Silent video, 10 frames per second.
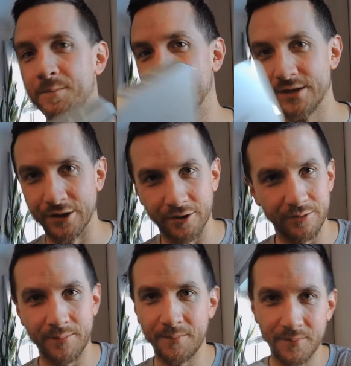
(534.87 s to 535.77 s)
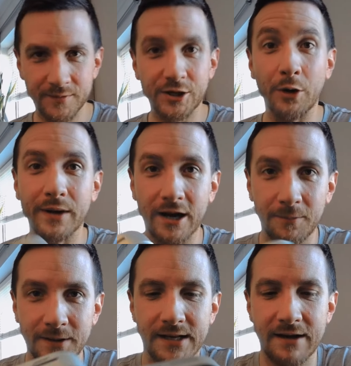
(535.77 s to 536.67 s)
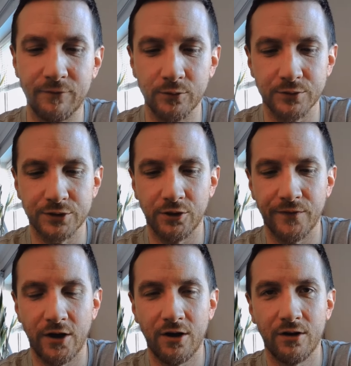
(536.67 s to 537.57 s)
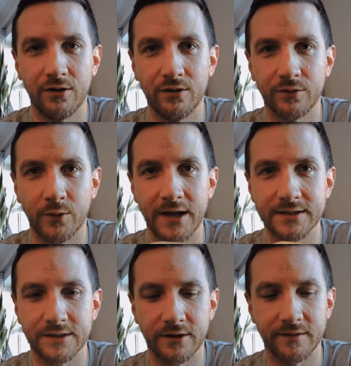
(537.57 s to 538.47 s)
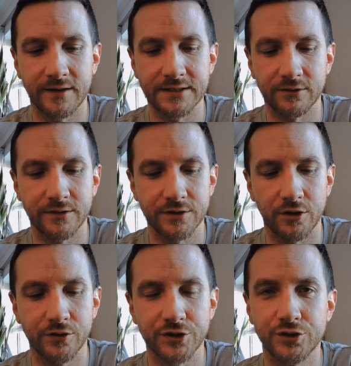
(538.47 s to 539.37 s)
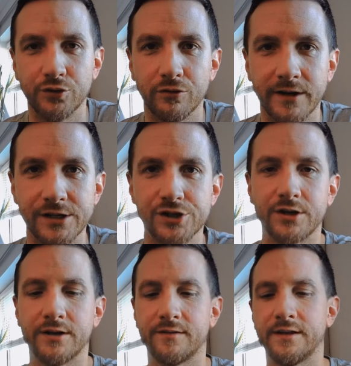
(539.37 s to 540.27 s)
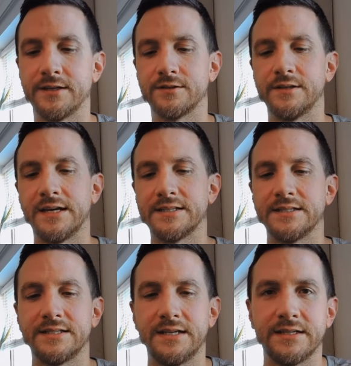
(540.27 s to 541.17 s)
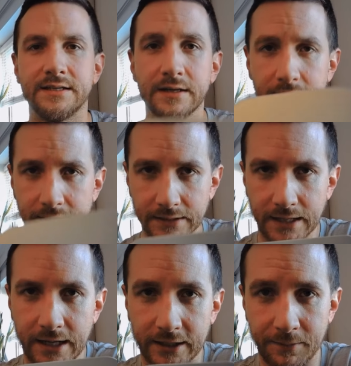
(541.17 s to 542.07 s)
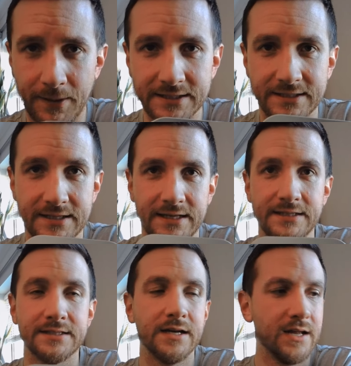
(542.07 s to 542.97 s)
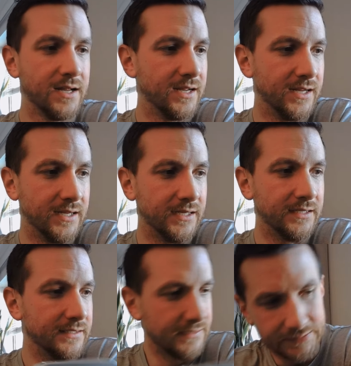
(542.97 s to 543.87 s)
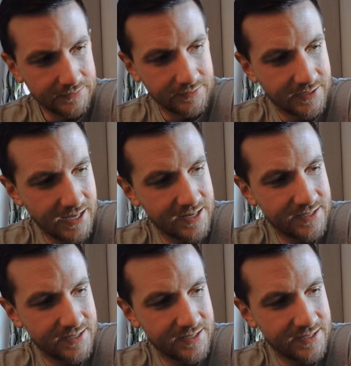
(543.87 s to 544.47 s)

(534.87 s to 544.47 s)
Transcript: you know, going up in levels on the hardware side of things, on the storage side of things, on the SSD capacities. They're getting